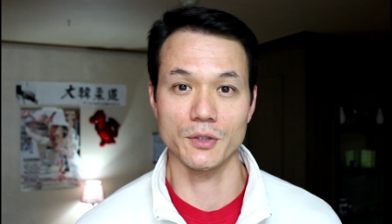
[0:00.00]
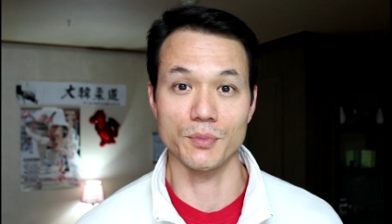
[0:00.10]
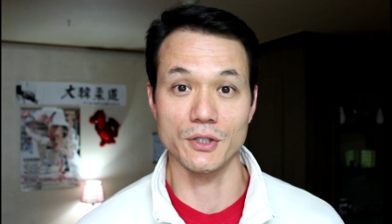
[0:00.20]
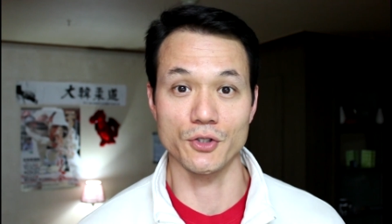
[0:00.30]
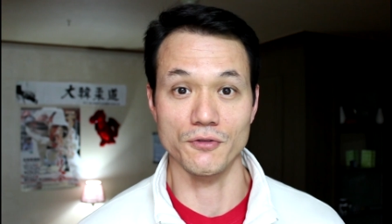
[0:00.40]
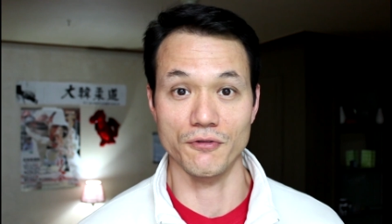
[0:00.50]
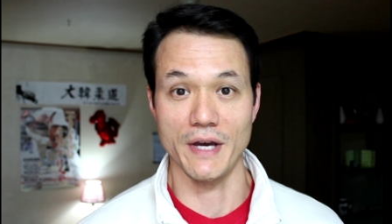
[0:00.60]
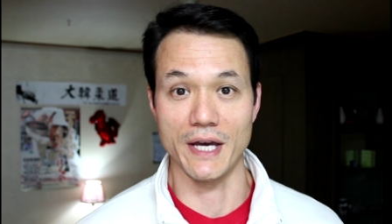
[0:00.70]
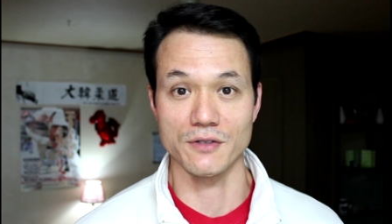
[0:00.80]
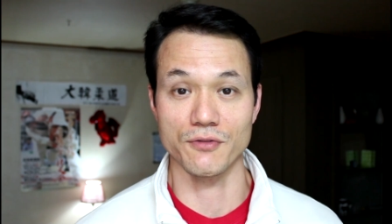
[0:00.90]
going to be too
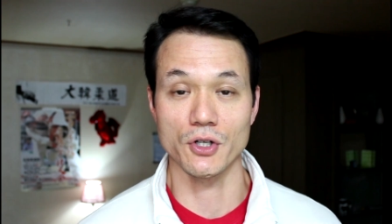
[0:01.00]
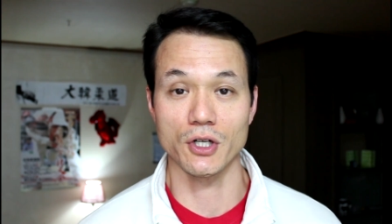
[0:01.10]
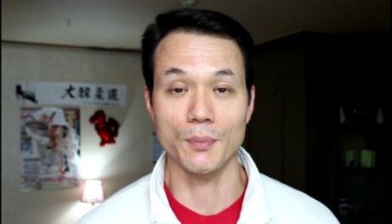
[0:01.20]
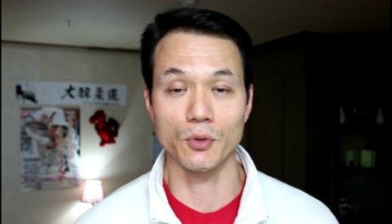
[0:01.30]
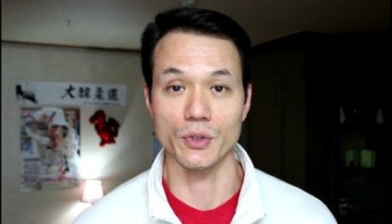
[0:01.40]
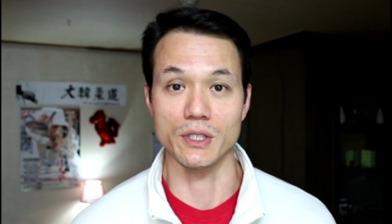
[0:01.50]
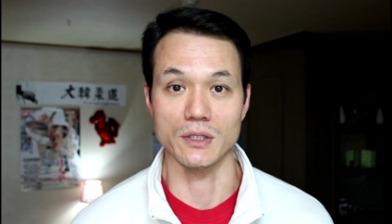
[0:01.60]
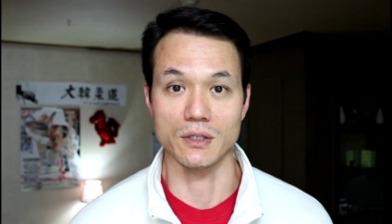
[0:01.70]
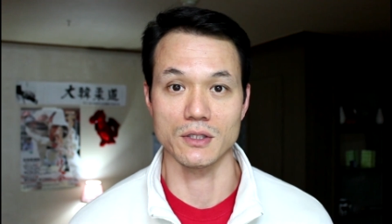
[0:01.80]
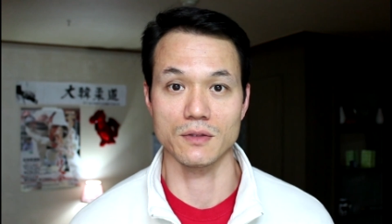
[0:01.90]
fast for a couple
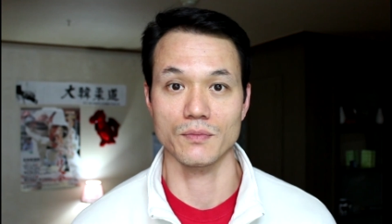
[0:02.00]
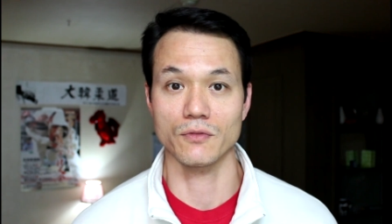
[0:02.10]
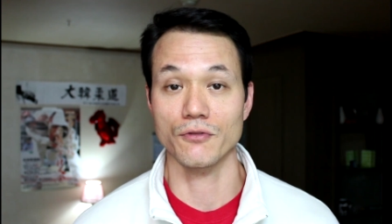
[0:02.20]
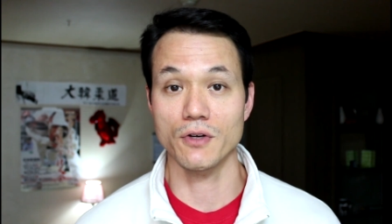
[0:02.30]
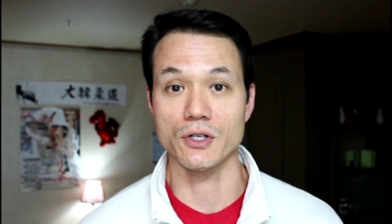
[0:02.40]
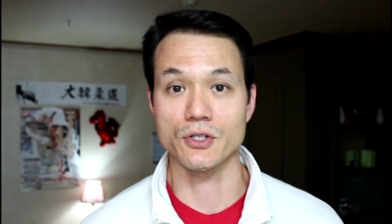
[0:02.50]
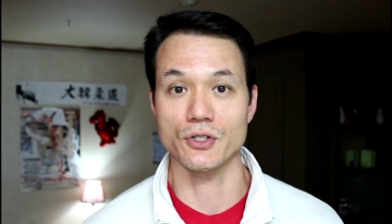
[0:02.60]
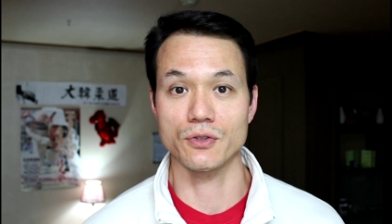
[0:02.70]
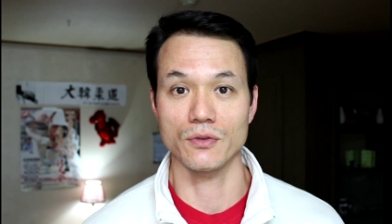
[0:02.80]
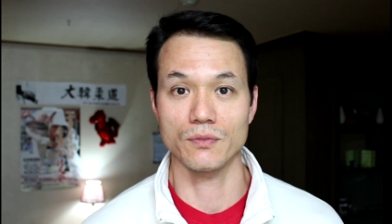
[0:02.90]
reasons.
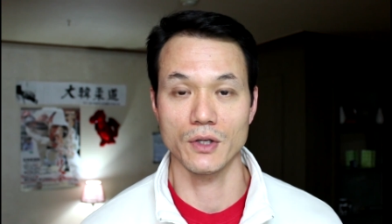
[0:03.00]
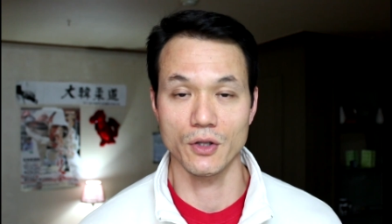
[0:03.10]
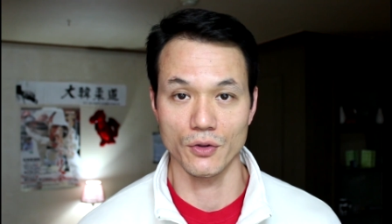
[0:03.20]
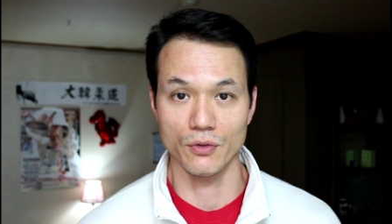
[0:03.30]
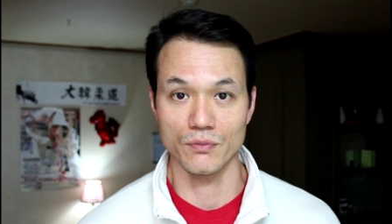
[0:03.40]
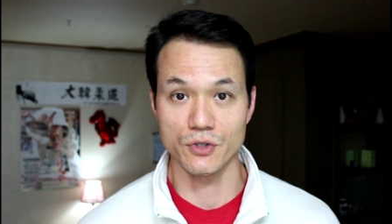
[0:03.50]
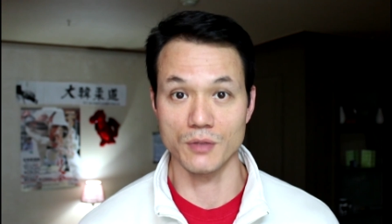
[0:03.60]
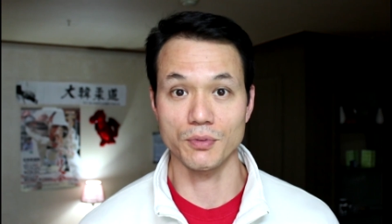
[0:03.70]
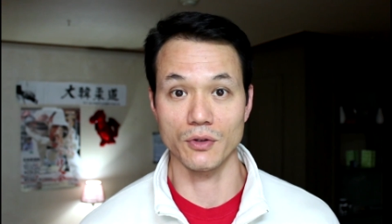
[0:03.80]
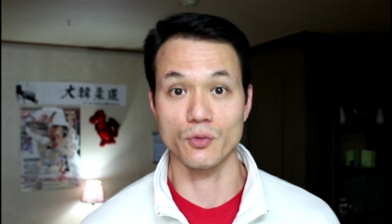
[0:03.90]
First,
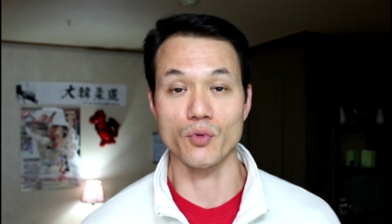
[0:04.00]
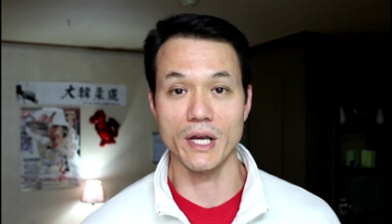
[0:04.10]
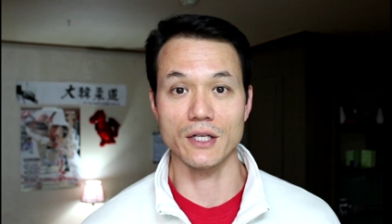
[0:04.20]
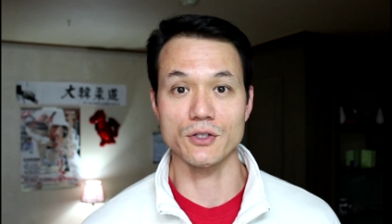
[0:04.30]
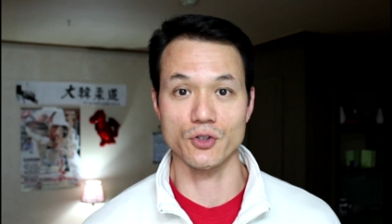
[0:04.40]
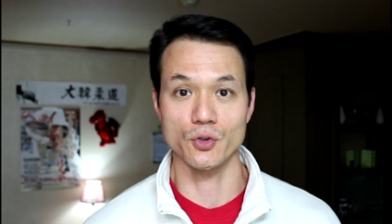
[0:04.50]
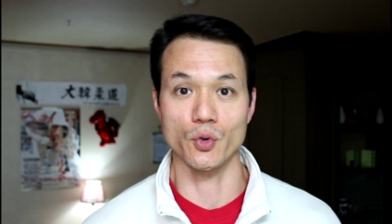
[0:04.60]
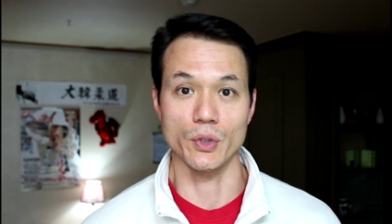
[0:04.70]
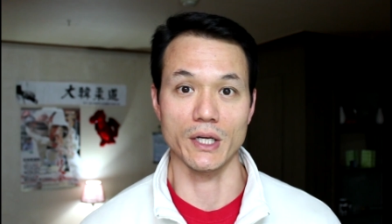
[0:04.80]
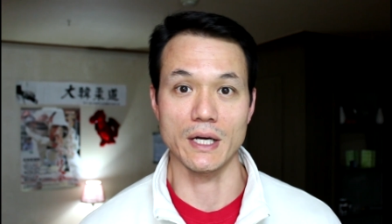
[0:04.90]
simply the rate is too
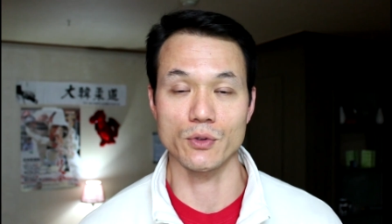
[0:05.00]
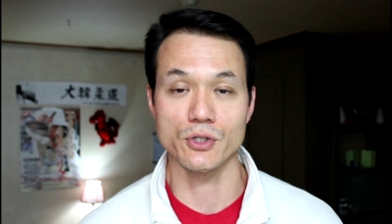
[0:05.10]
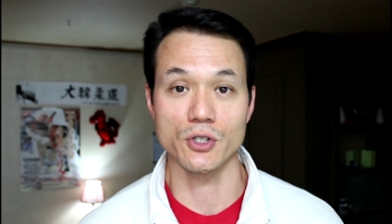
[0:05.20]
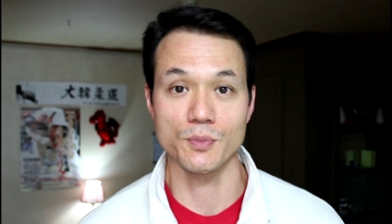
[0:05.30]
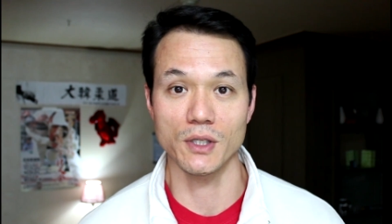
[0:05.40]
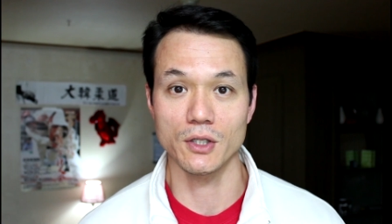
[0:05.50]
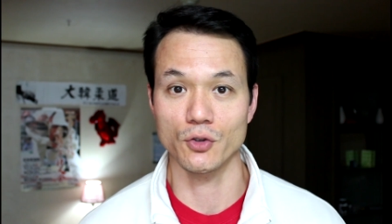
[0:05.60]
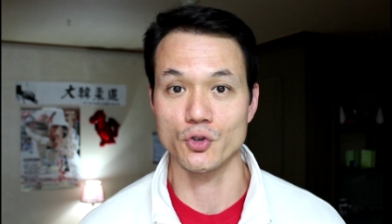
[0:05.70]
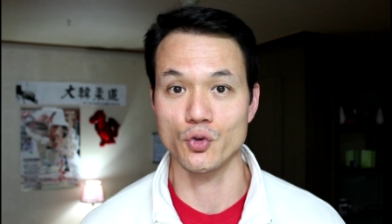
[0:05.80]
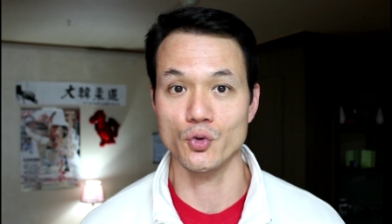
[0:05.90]
quick. I was just
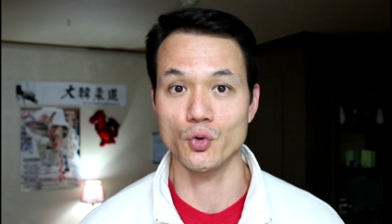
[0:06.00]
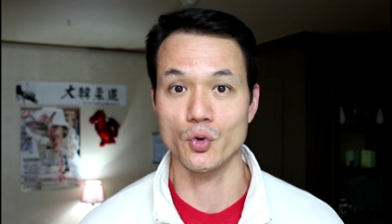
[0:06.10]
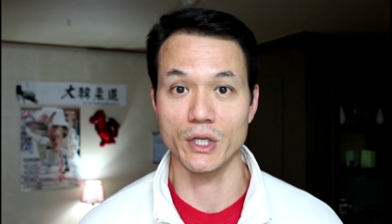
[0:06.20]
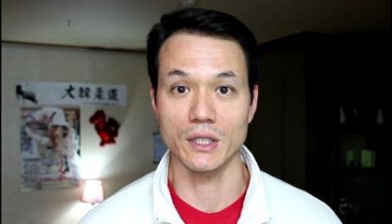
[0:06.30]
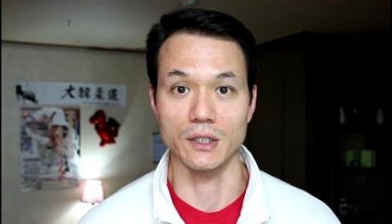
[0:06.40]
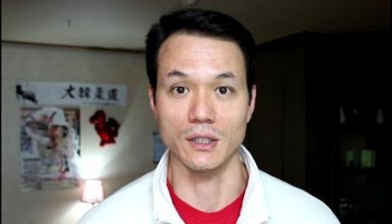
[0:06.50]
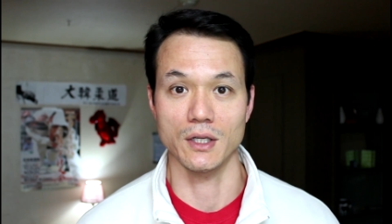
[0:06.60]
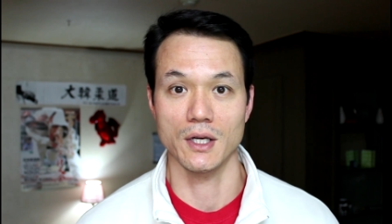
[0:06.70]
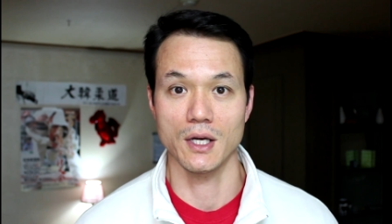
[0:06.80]
speaking too quickly.